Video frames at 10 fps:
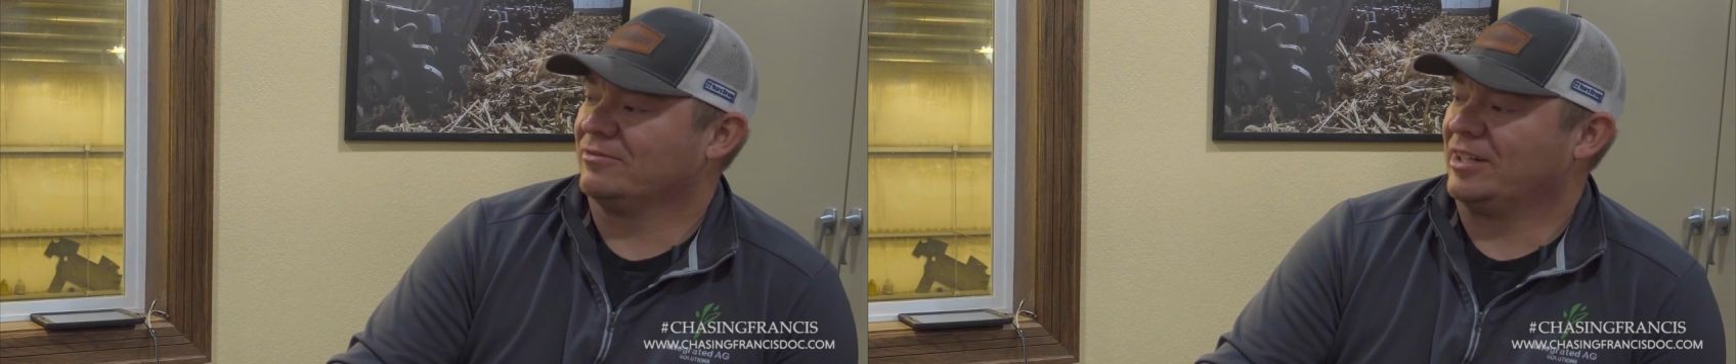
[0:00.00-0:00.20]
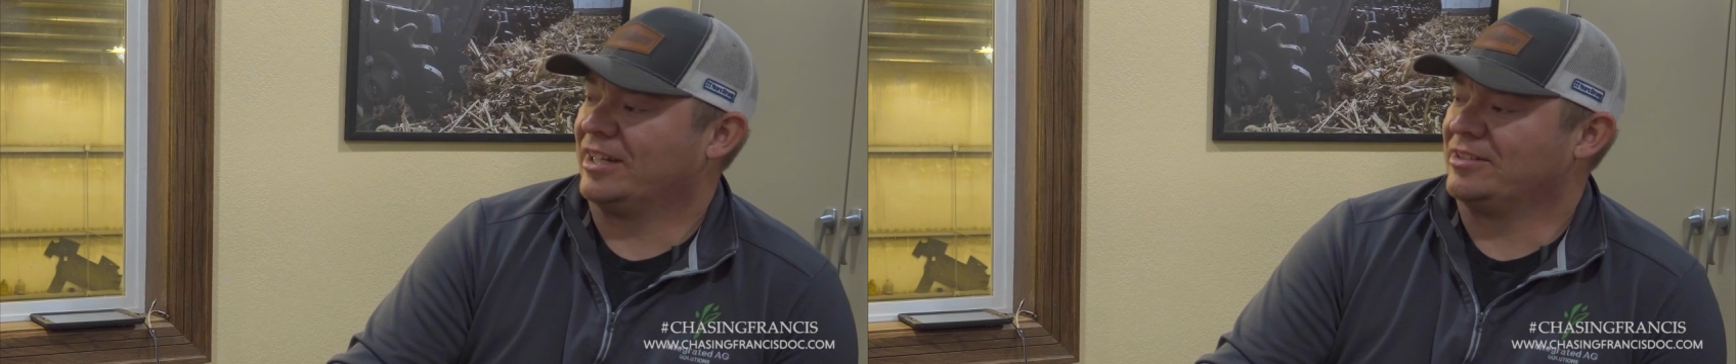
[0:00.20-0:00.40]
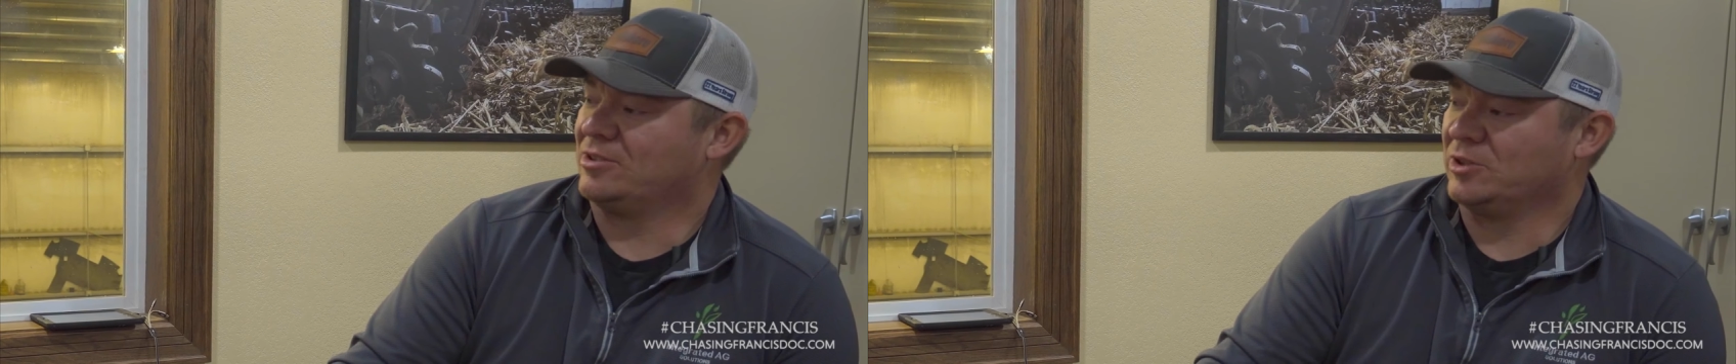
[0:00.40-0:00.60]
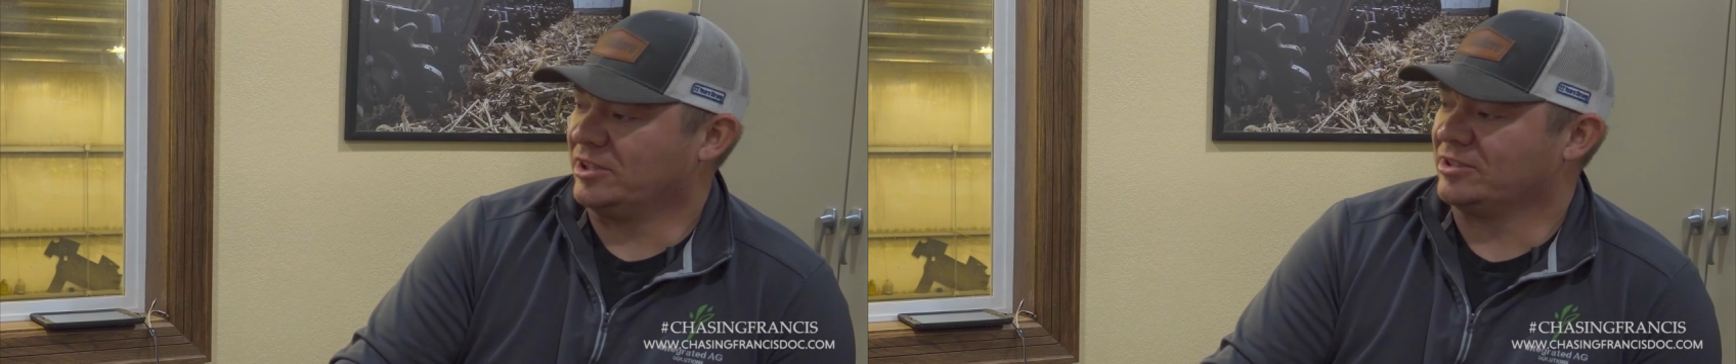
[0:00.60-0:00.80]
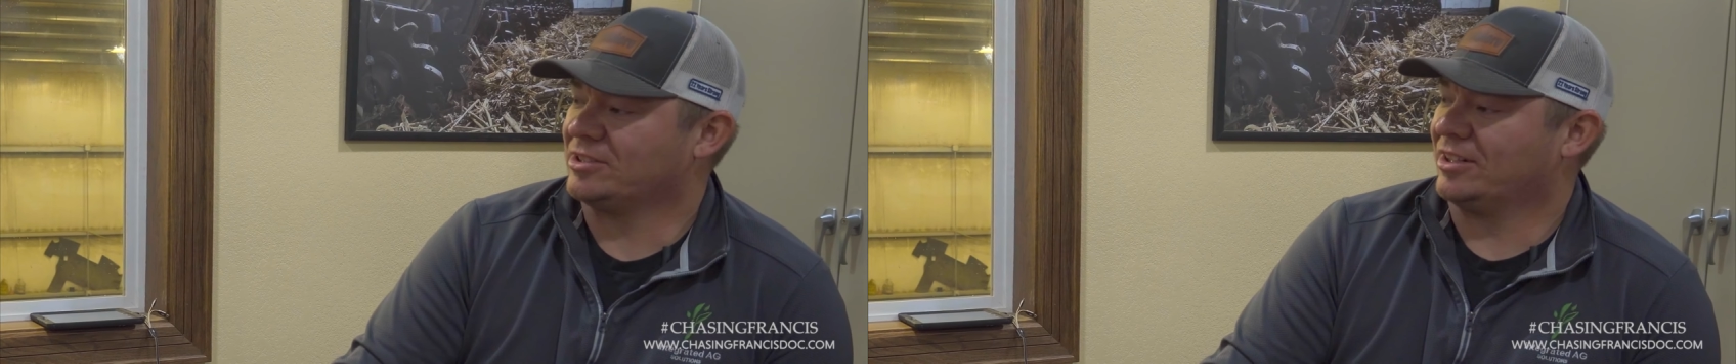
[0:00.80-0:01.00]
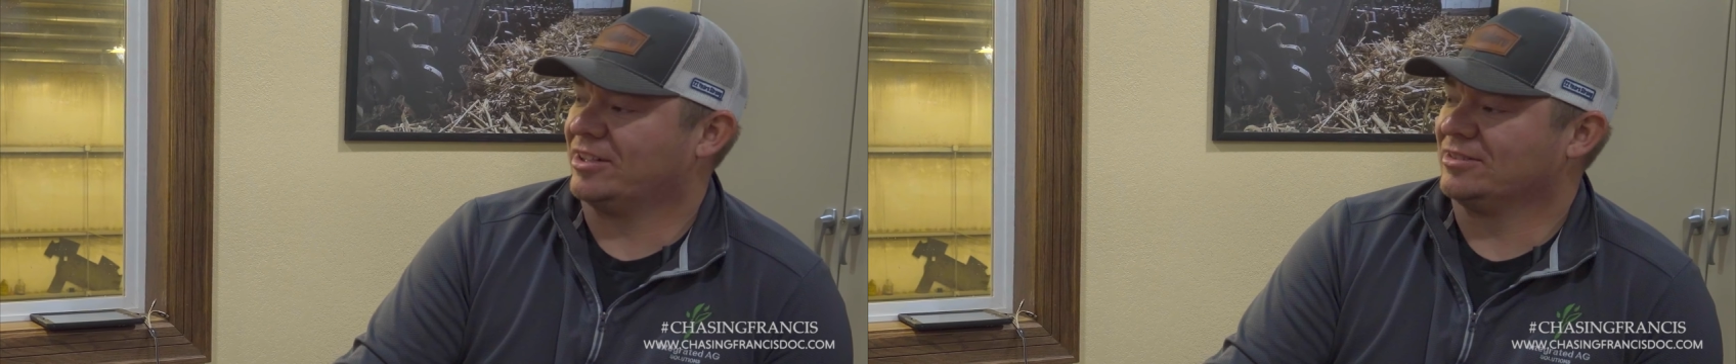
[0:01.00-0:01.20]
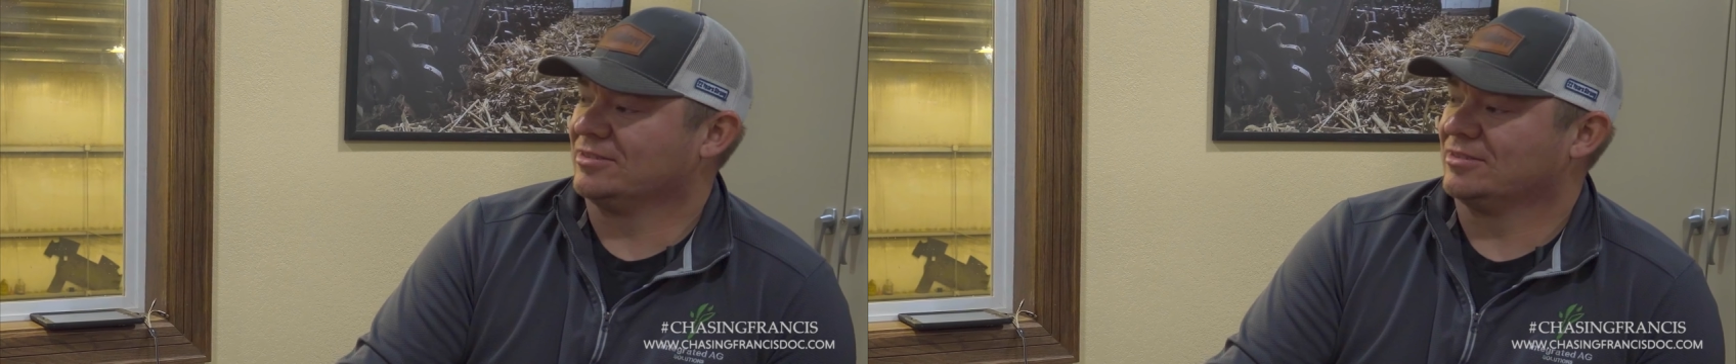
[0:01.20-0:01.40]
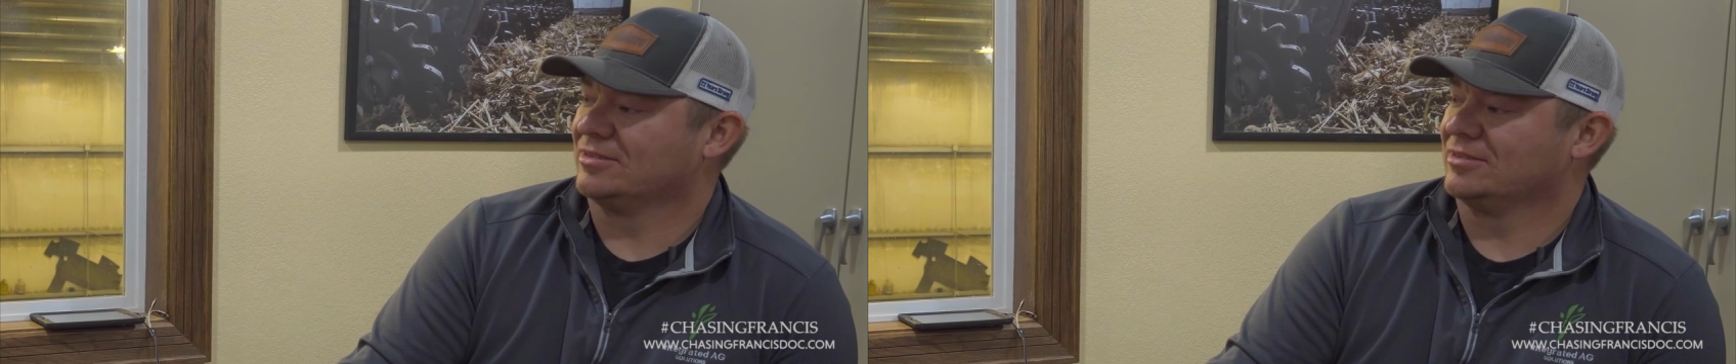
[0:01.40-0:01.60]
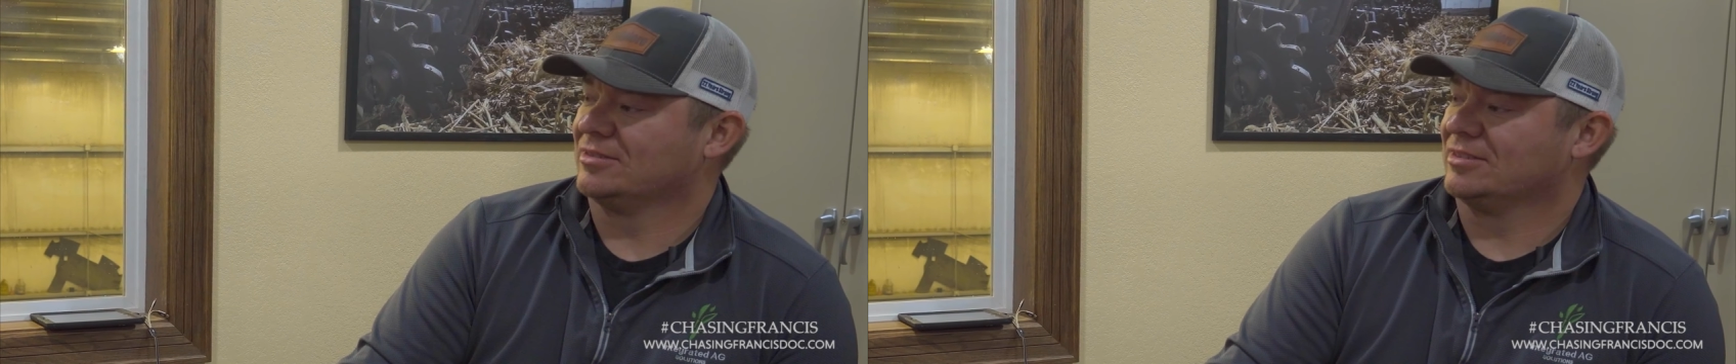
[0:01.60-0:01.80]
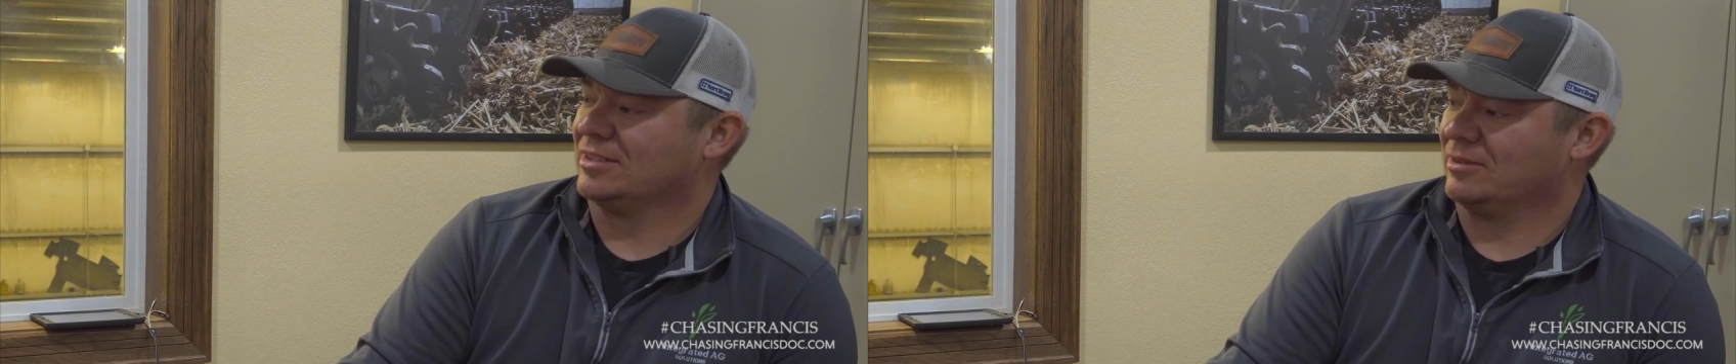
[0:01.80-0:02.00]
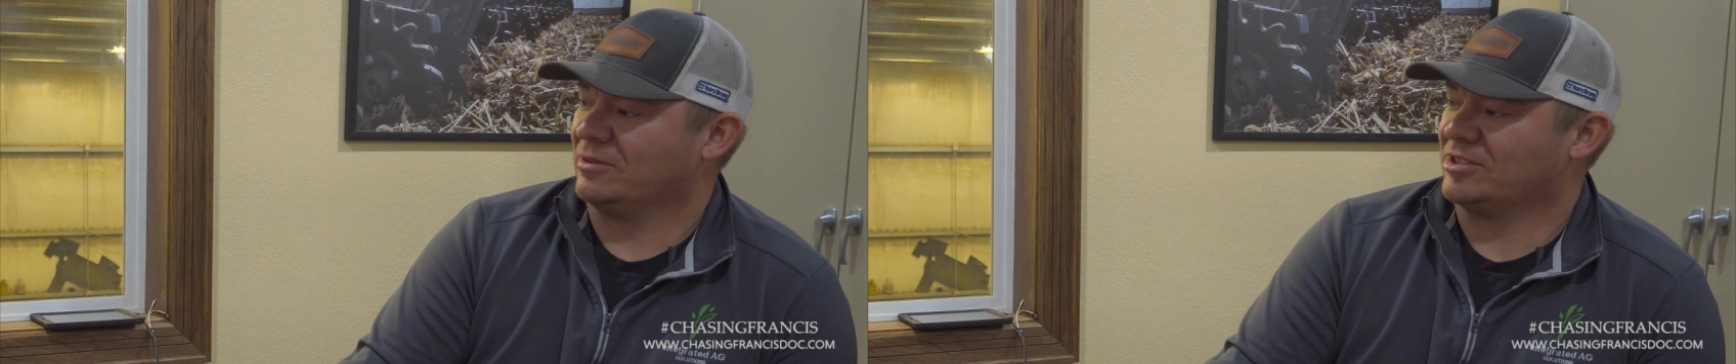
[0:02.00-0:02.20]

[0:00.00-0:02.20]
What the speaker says: we had 2 years on. Mm-hmm.